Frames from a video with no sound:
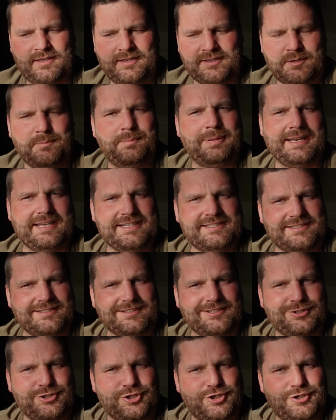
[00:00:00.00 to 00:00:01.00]

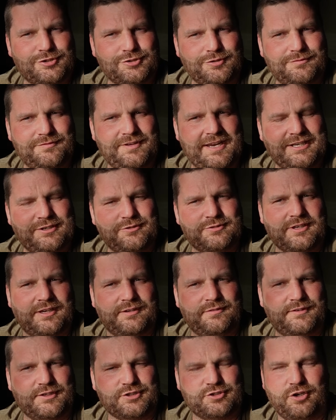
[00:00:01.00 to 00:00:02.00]
complacent in years on venues that
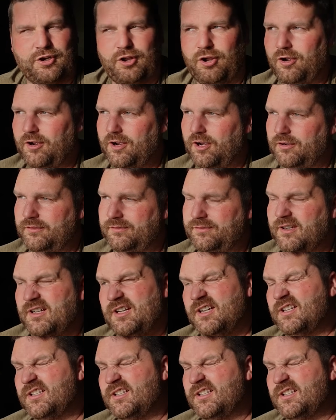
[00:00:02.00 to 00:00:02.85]
I fish a lot of,